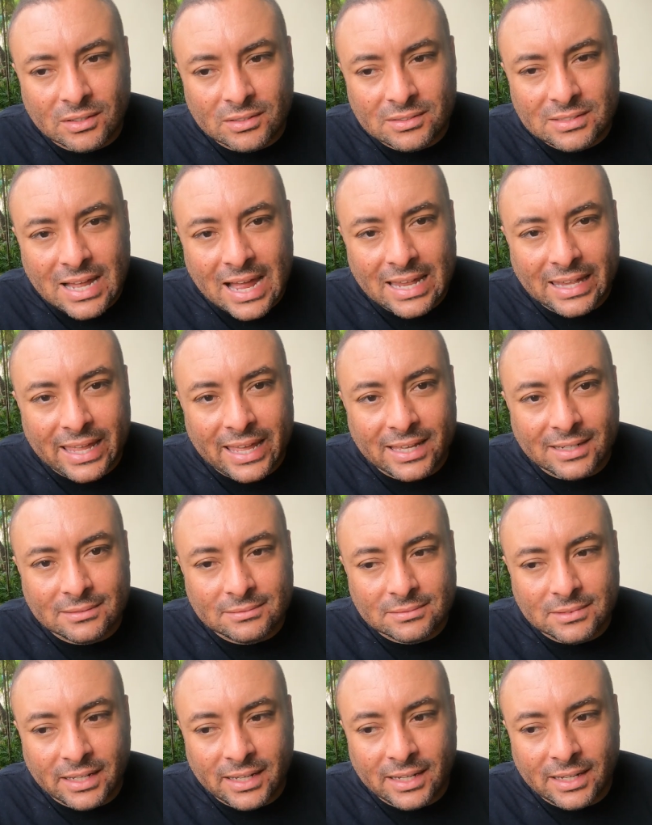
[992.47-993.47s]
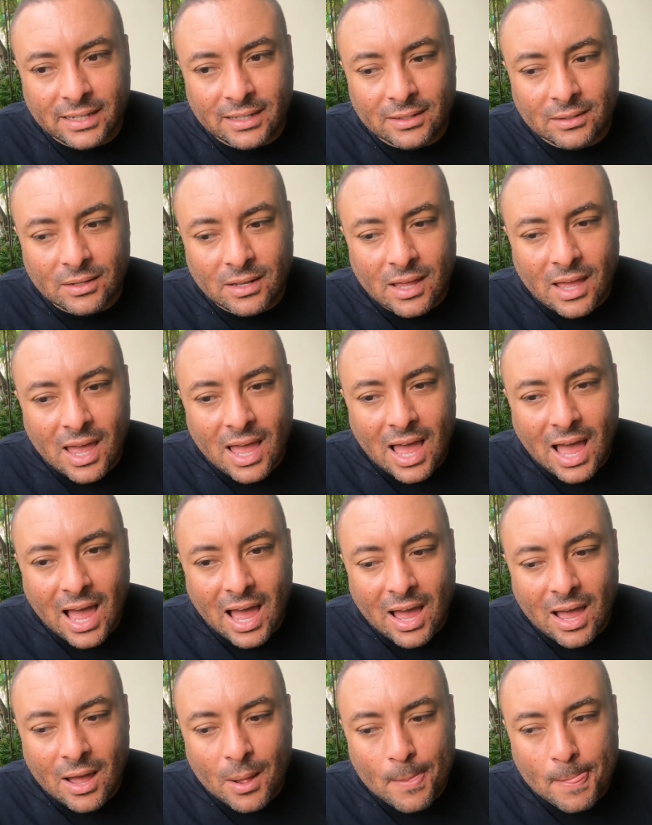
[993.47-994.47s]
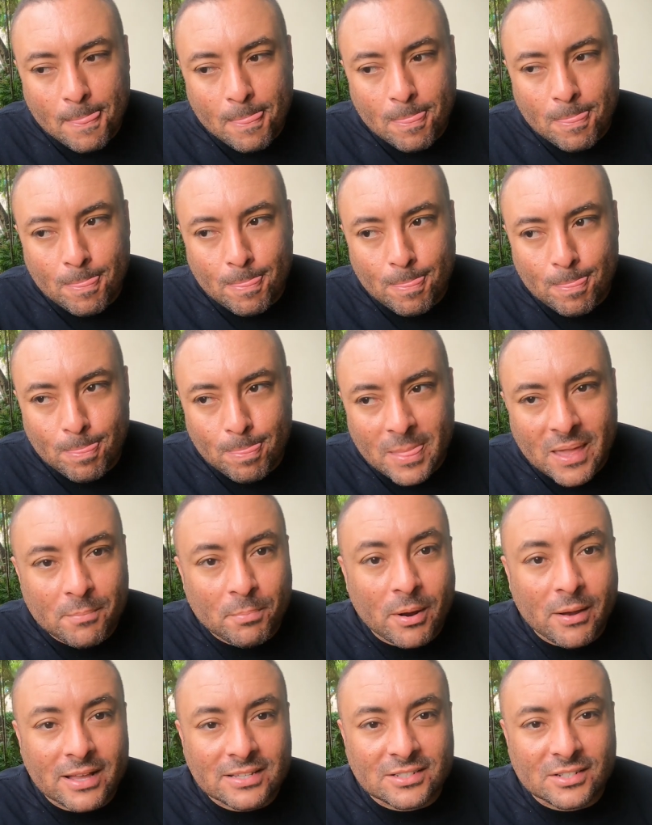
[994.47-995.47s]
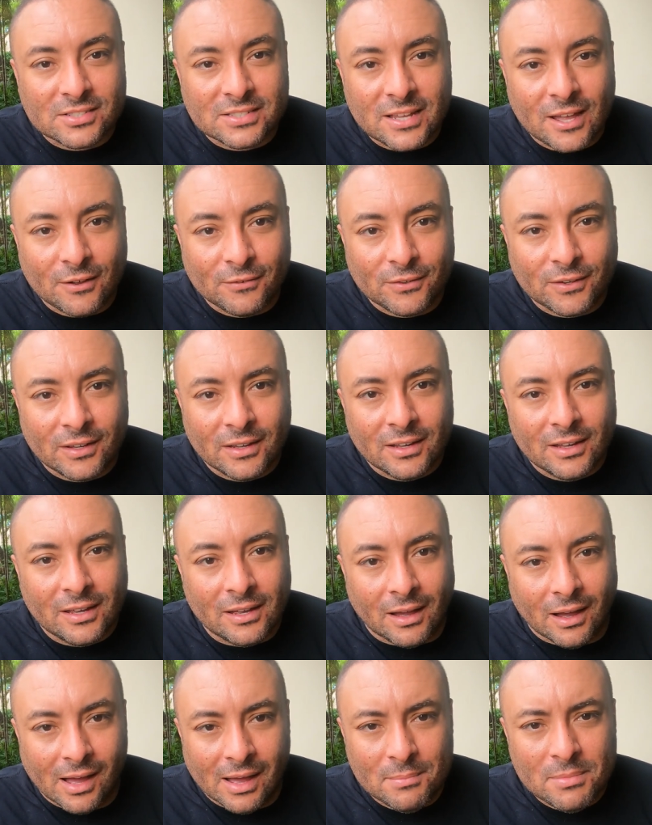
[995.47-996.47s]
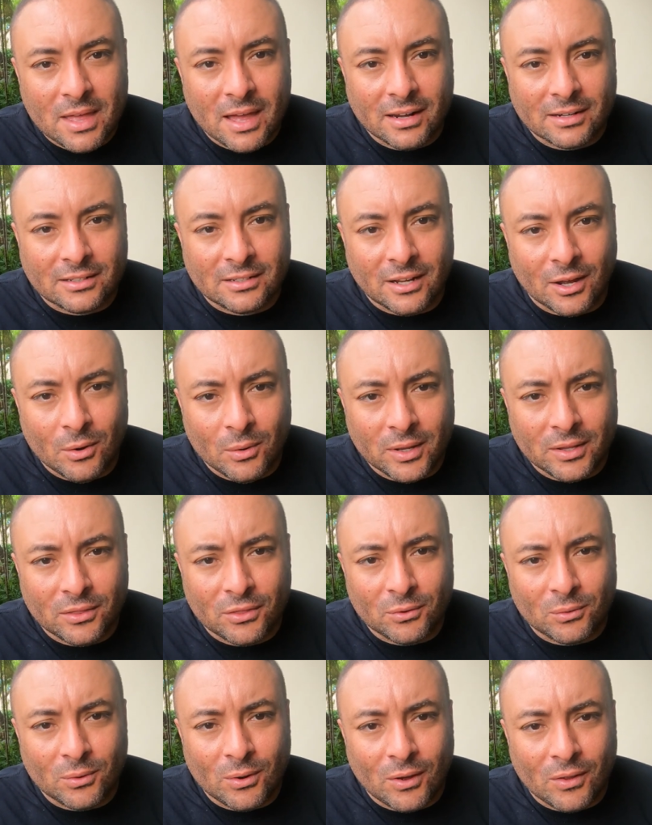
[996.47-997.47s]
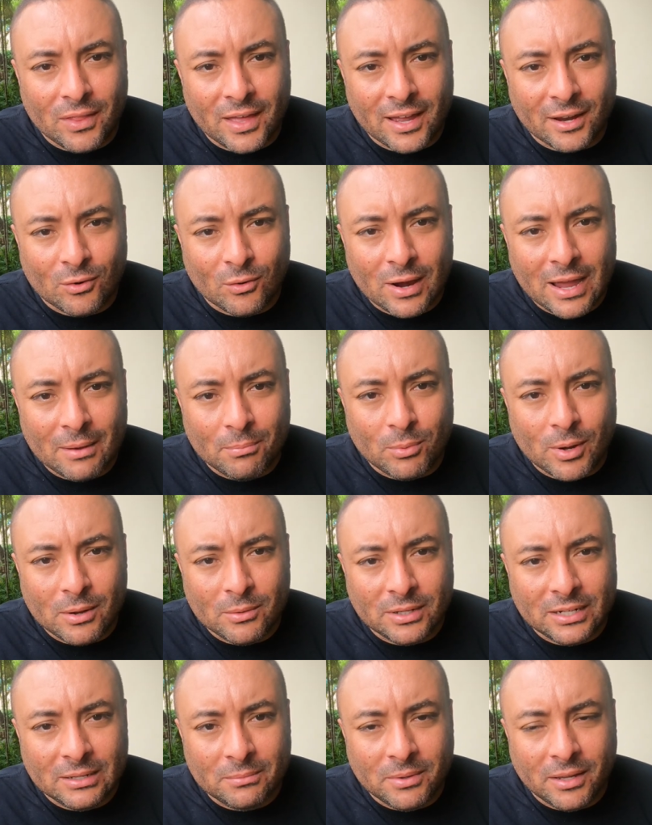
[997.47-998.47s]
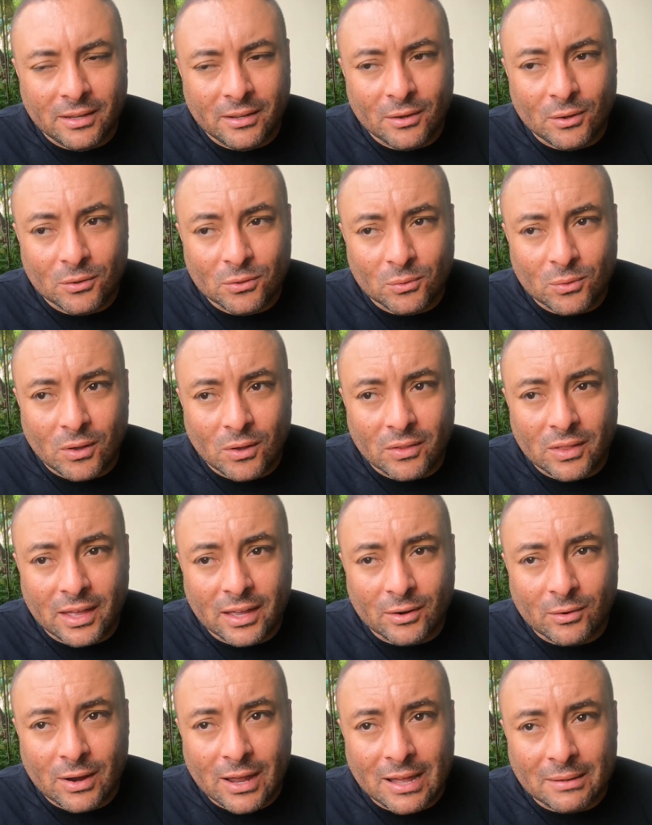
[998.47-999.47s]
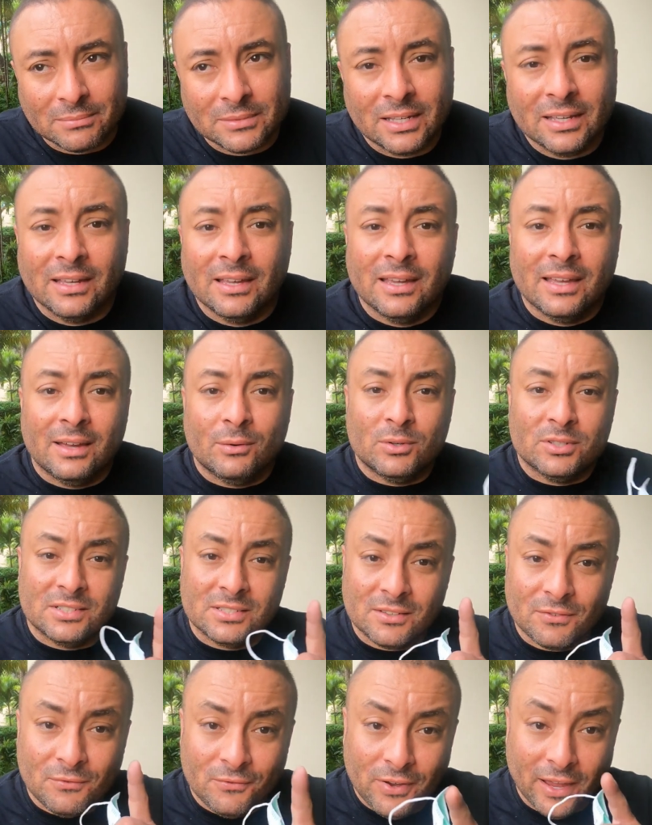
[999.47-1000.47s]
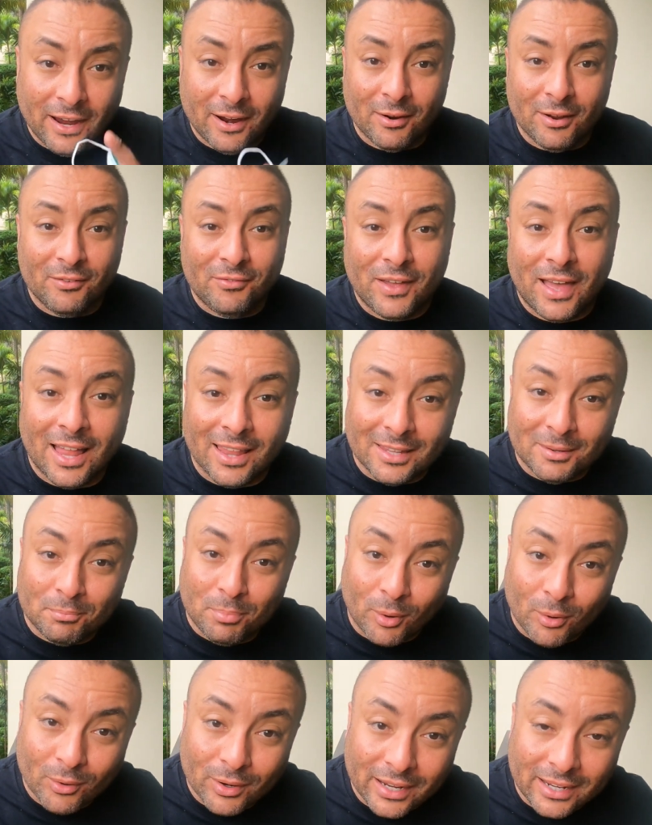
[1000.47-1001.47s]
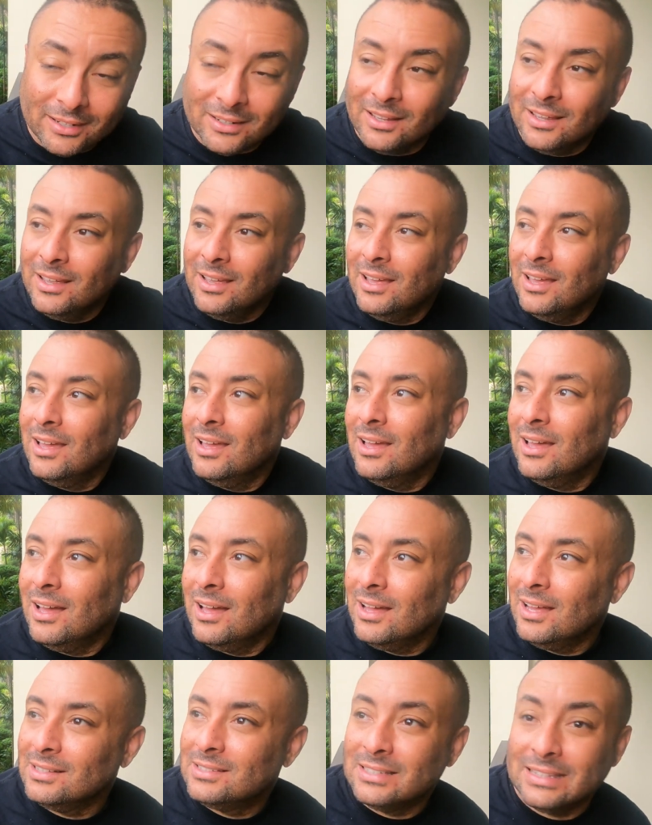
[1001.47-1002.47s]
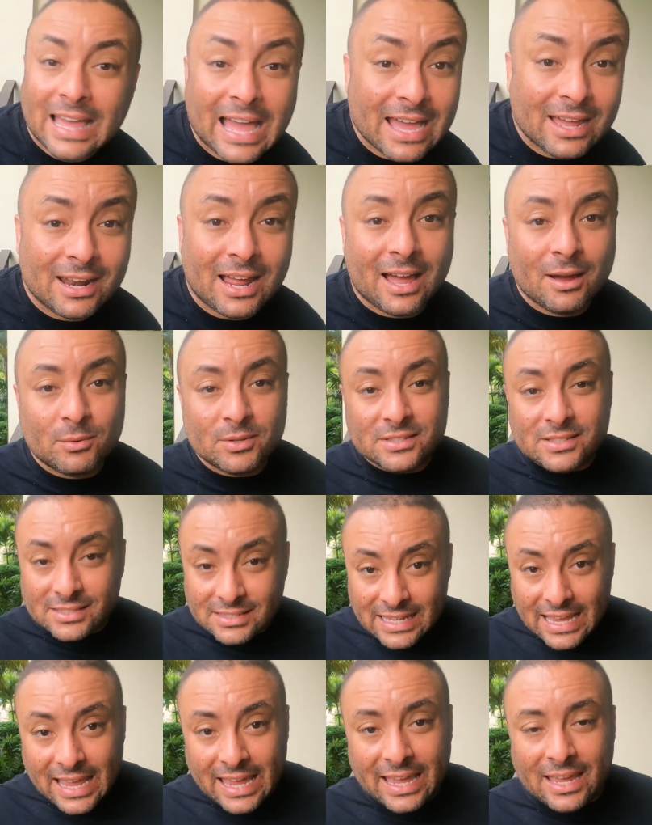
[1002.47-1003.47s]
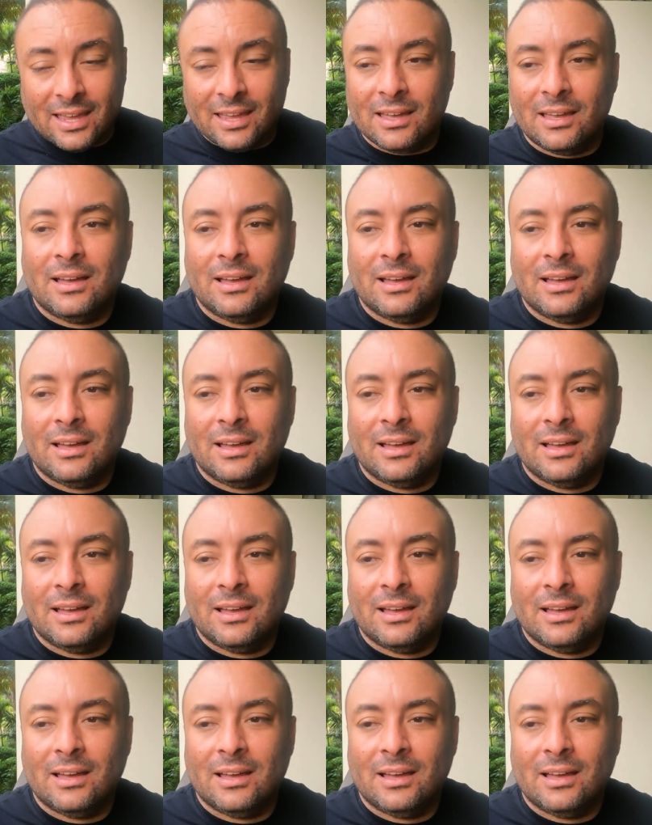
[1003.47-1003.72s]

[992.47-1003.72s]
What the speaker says: Thailand, and now you probably ask yourself, I'm not going through all that crap. Why would anybody go through all that crap? Which is a very valid point. To that, I would say,